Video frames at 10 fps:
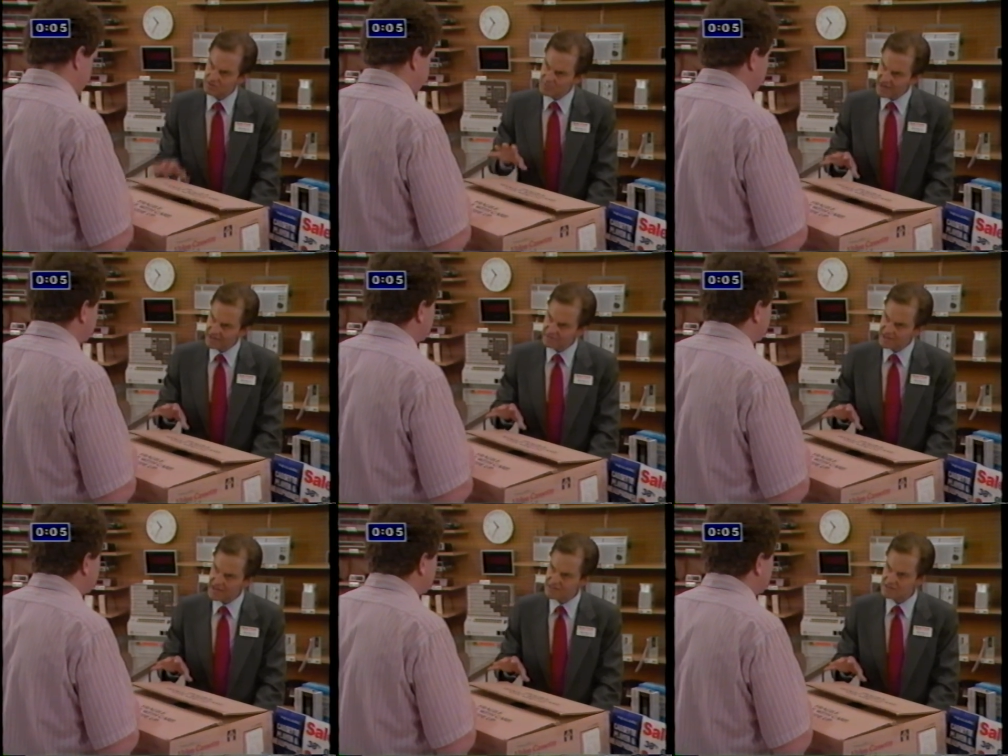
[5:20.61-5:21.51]
Do you mind if
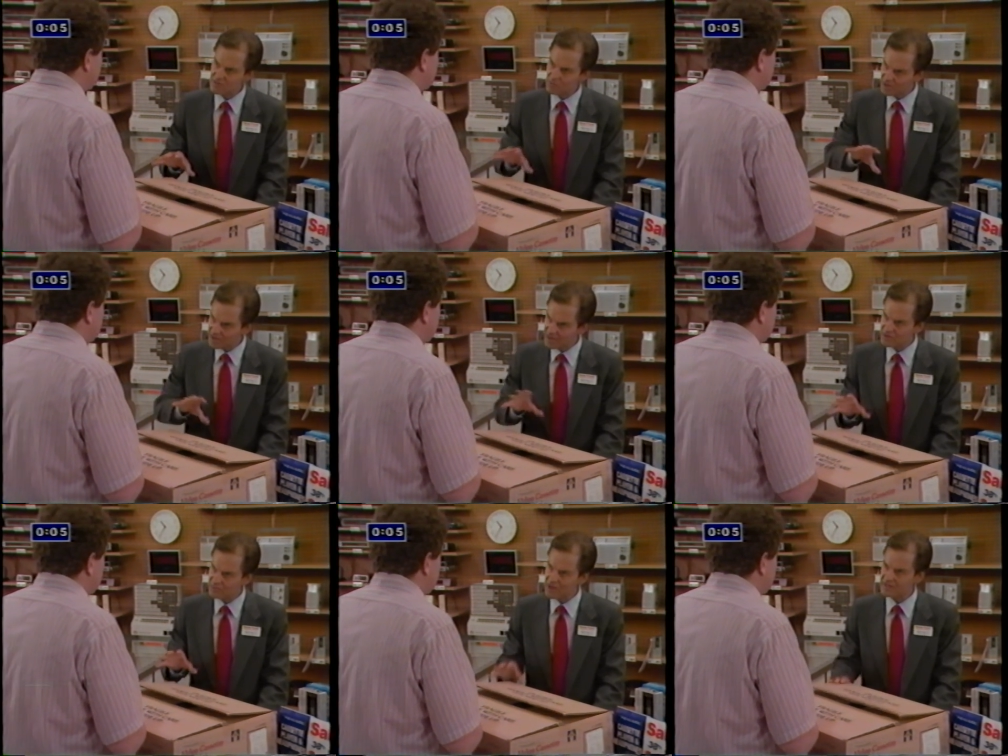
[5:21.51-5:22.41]
I ask what
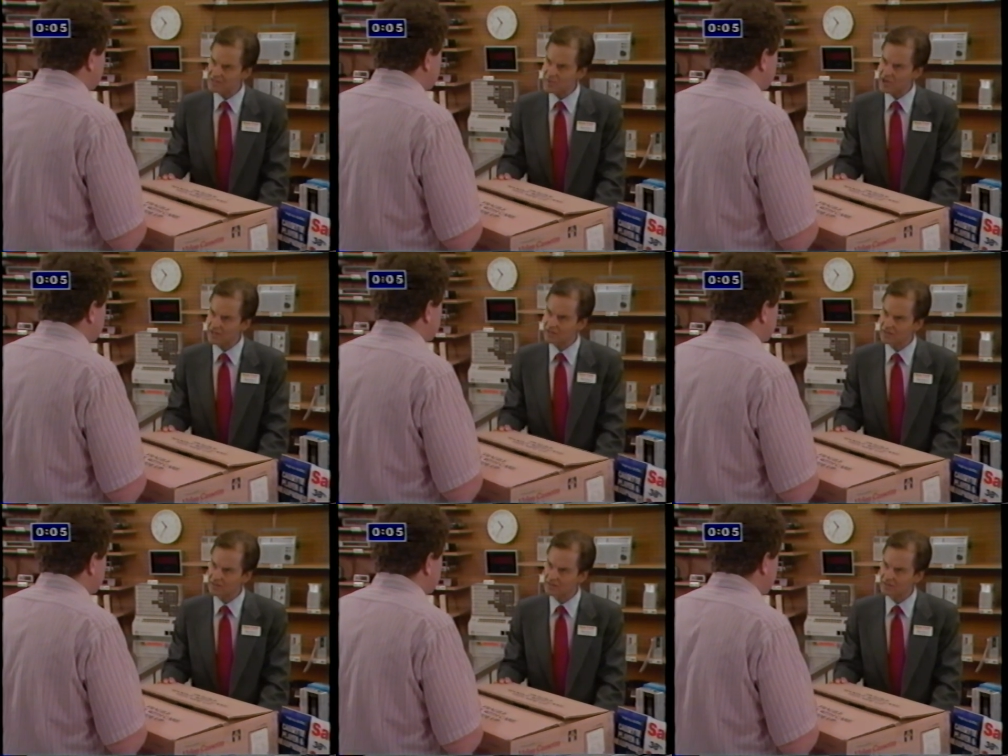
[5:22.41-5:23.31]
led you to bring this back in?